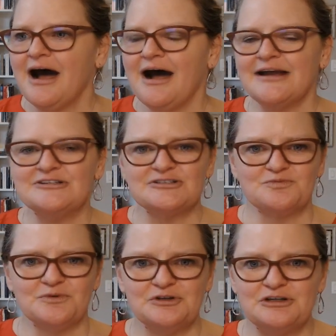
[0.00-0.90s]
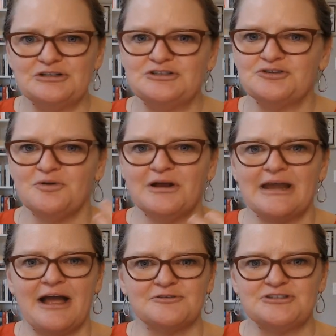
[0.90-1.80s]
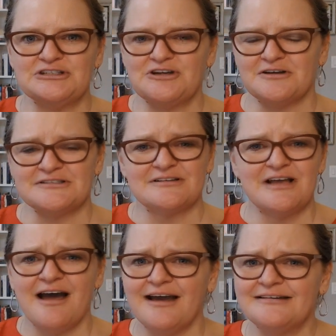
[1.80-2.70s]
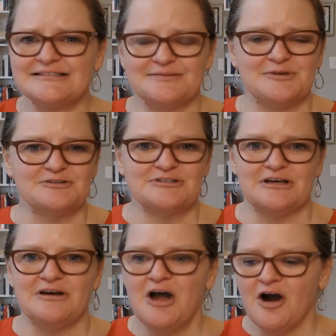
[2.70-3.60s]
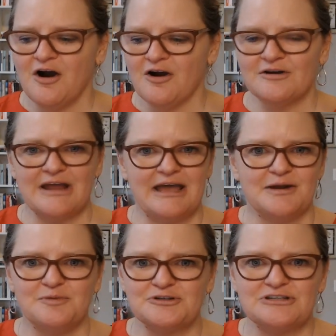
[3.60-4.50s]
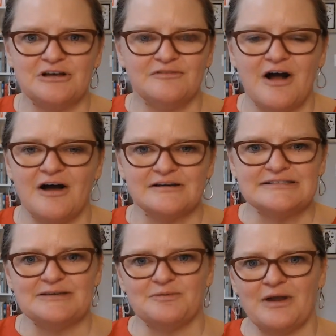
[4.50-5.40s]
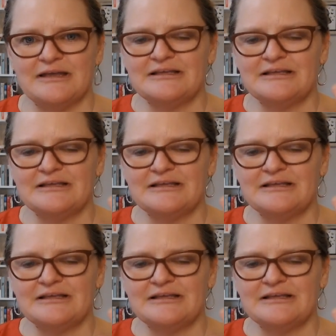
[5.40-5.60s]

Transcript: I just really enjoyed how she talks, kind of similar to Art at a Bookshelf Odyssey, right?